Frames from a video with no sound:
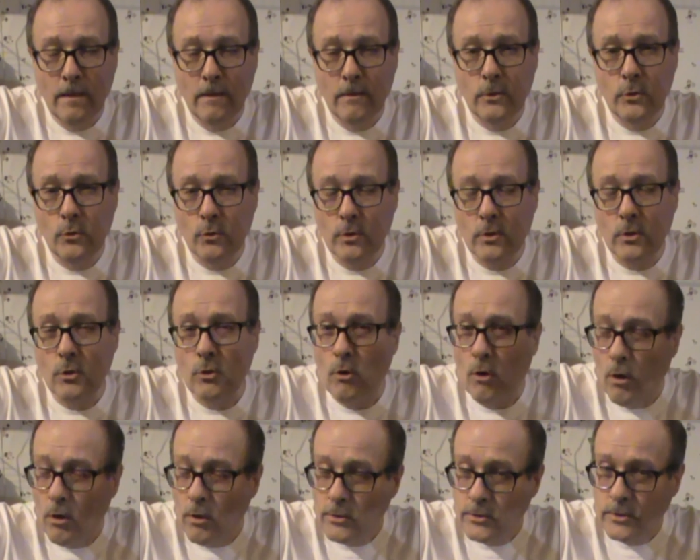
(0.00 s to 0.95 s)
You can
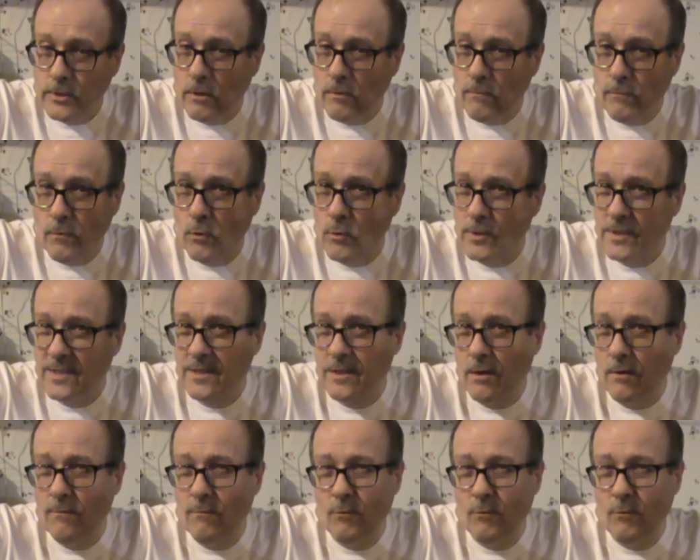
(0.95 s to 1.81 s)
call cell phone to cell